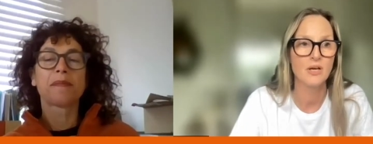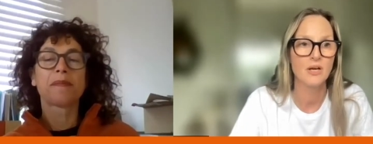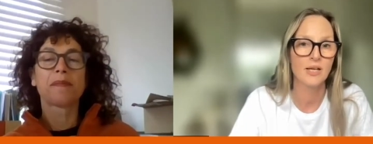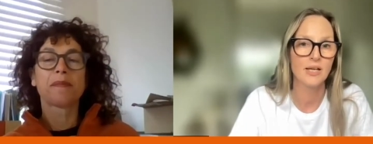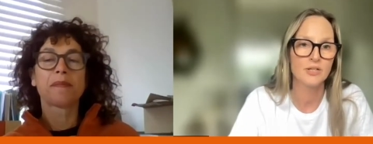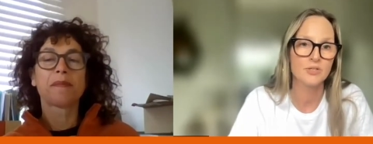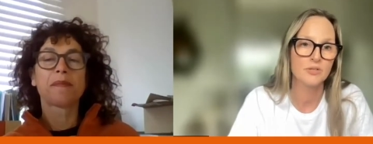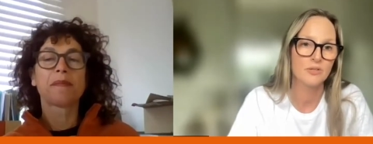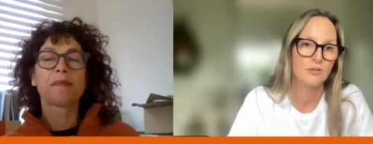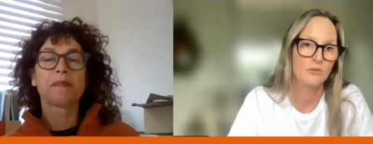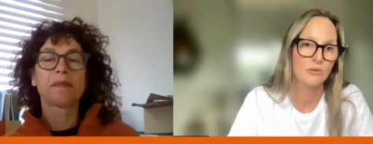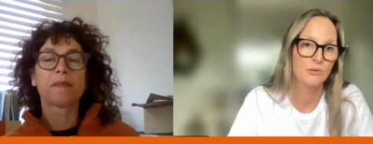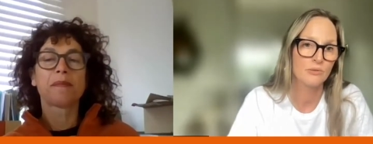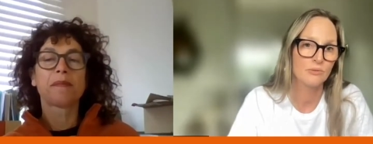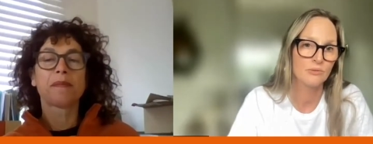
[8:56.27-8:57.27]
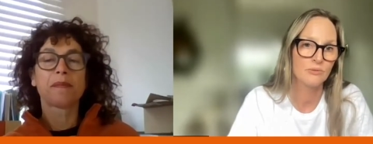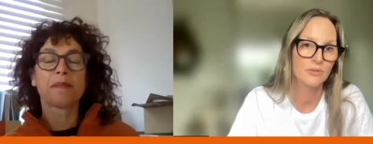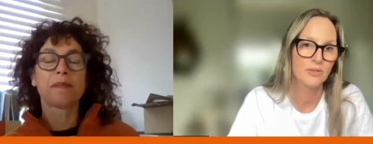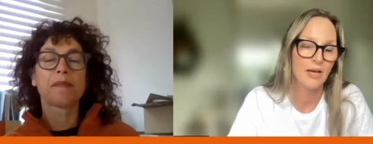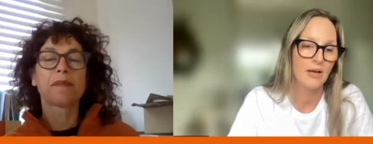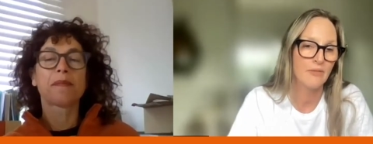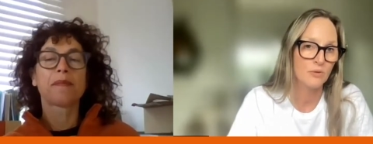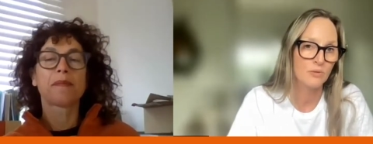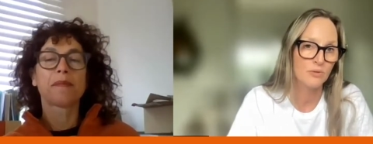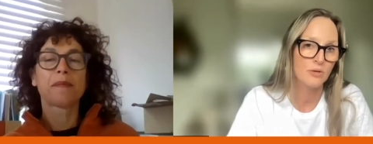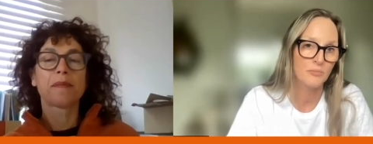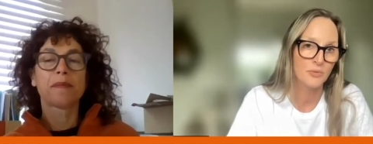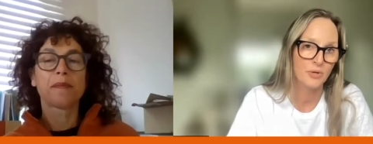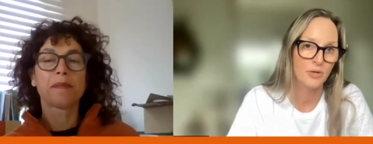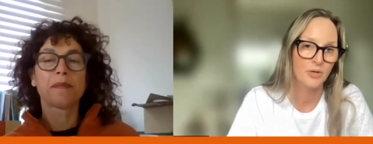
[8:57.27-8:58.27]
Speaker 1: electorate are all have all
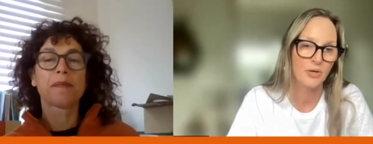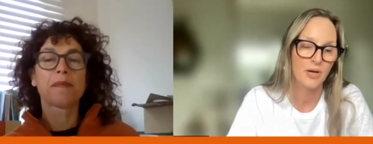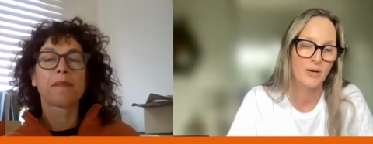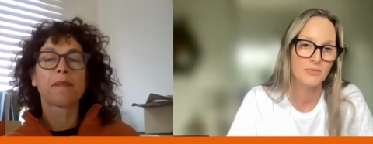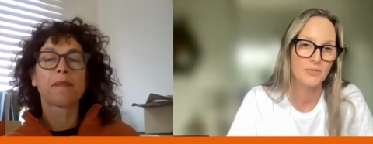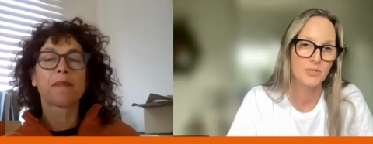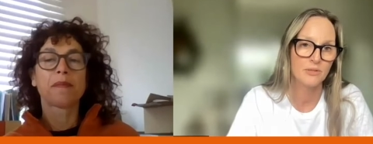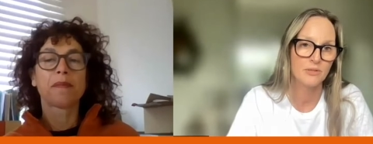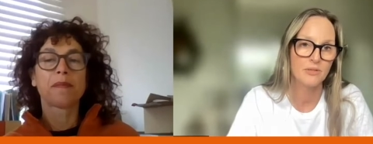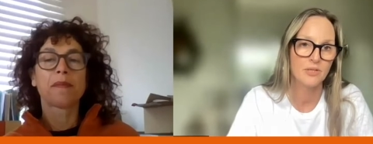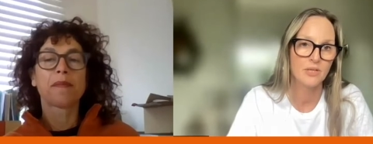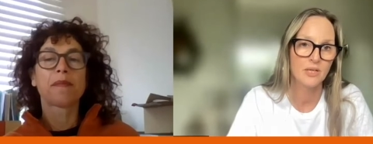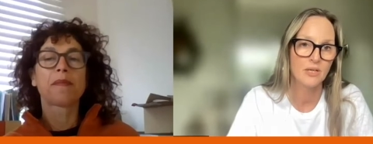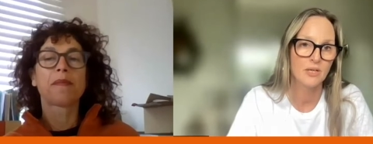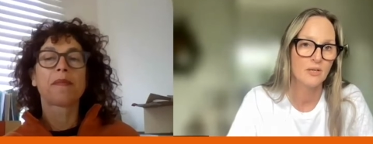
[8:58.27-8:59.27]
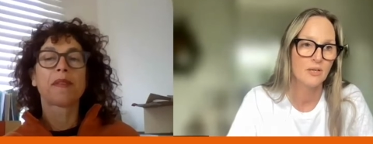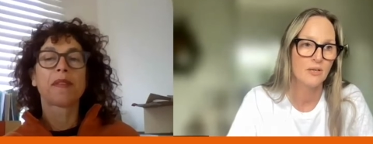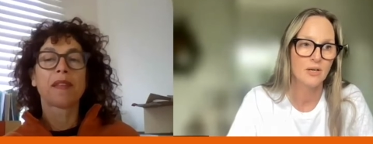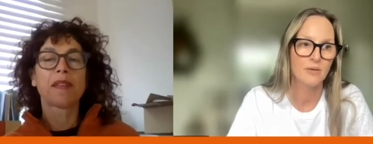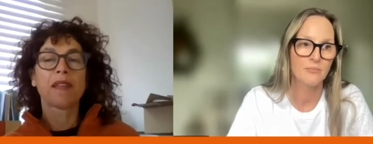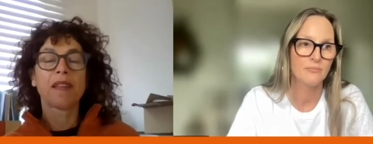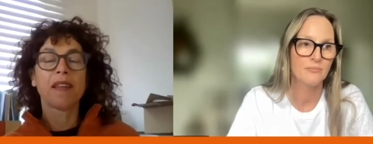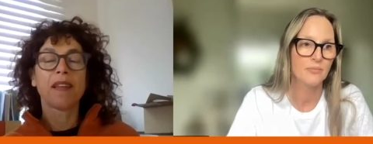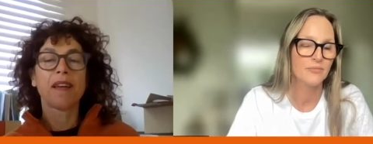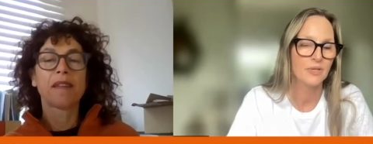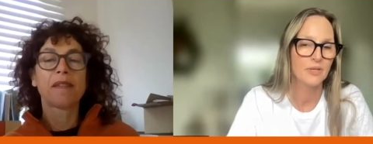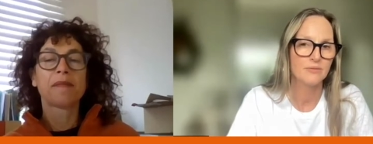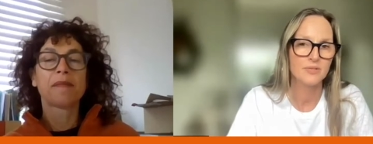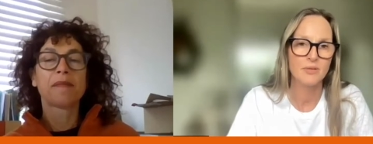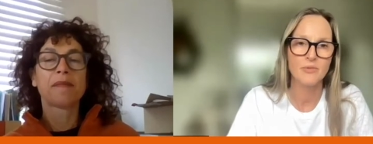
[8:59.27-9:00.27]
got programs on. Um, mm-hmm.
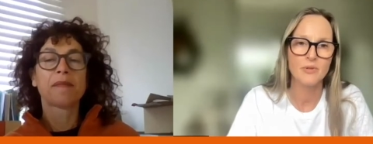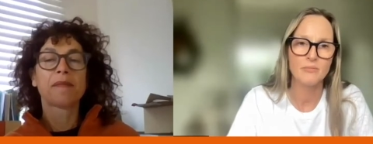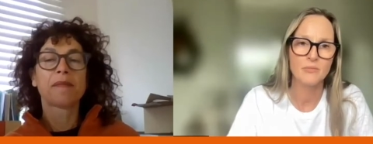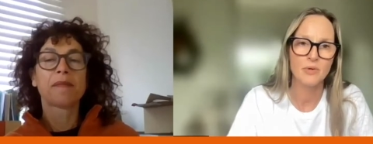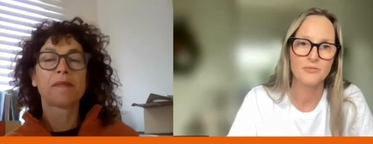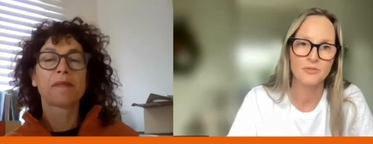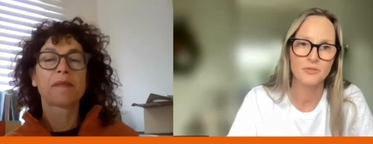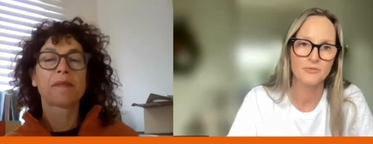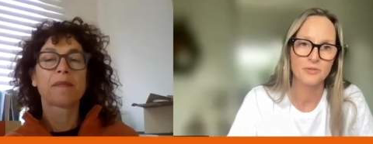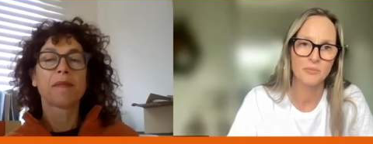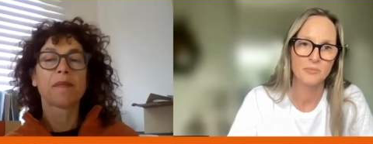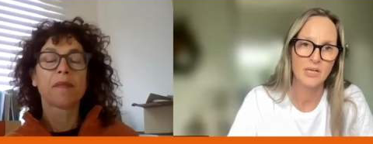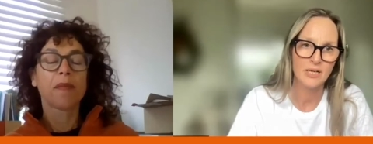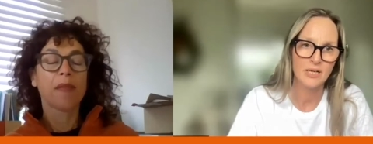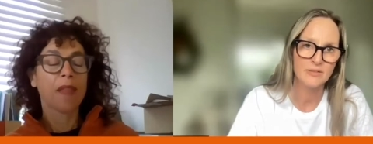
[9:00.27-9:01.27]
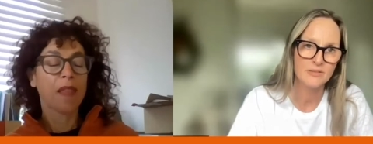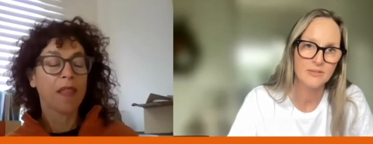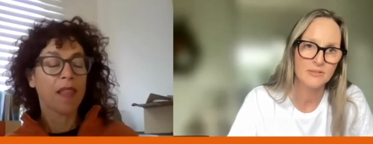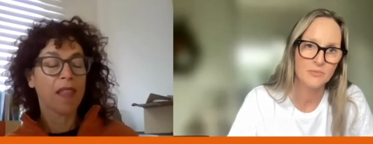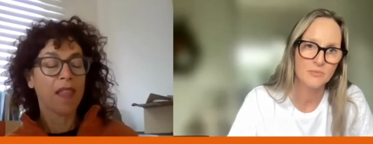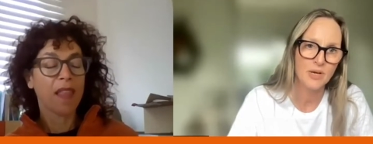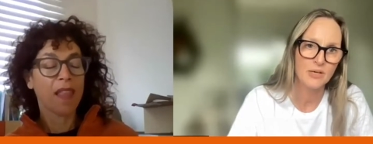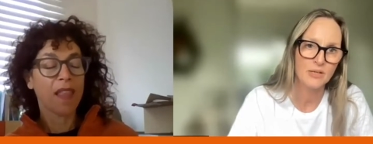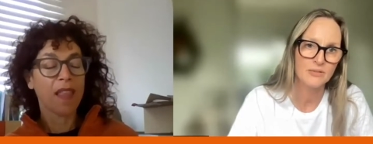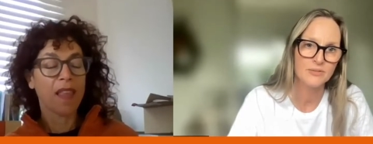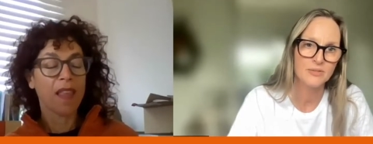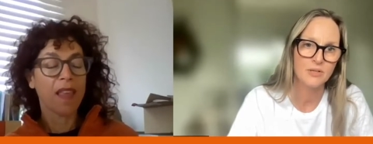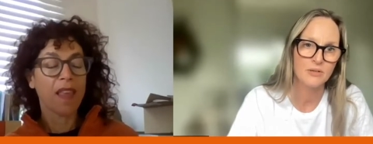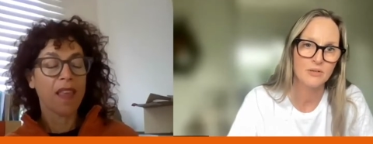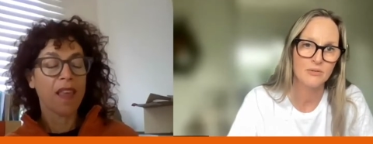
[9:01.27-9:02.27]
some of them offer free plants as well.
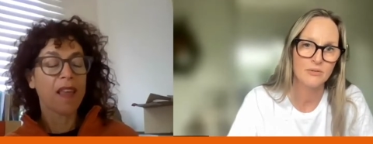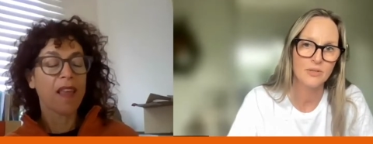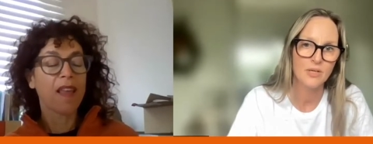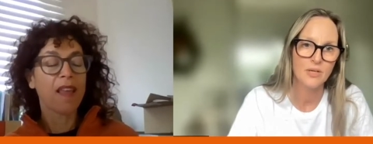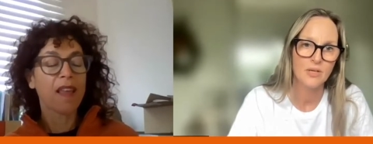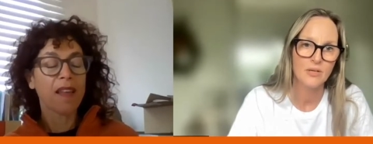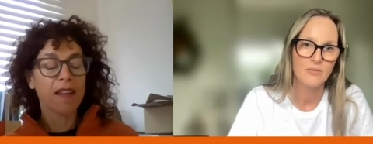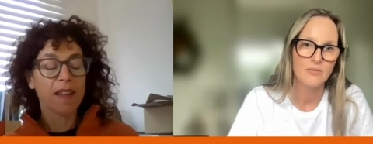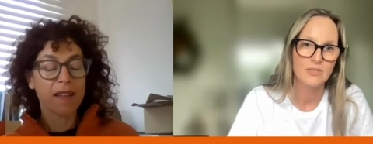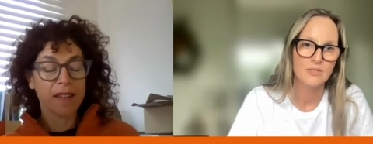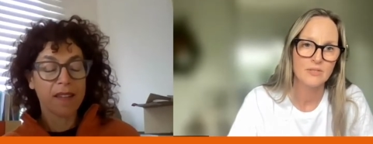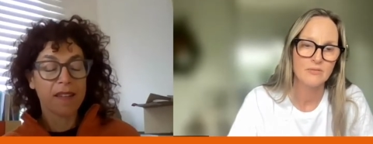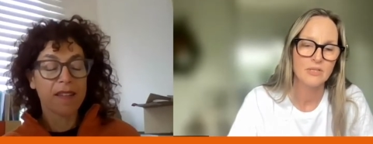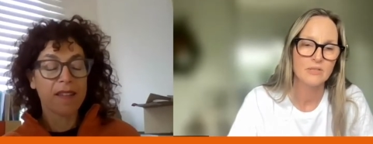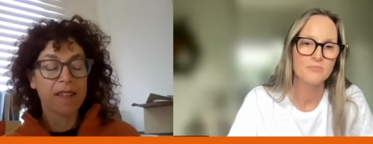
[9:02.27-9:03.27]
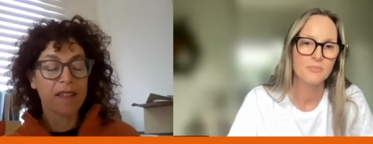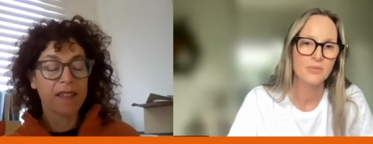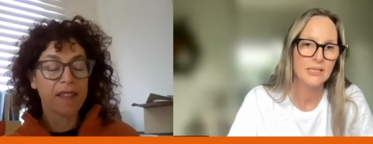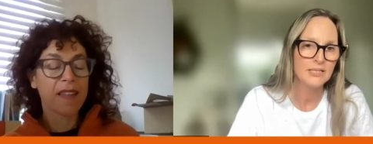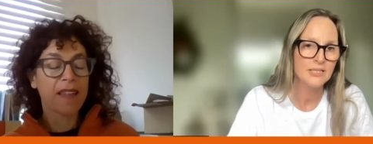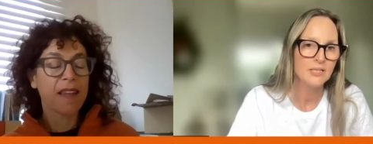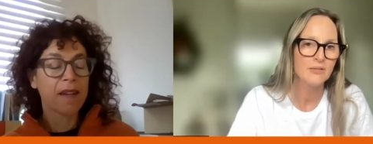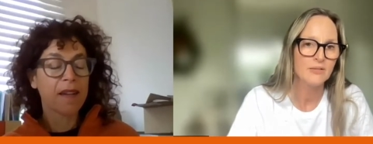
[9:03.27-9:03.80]
So there's there's plenty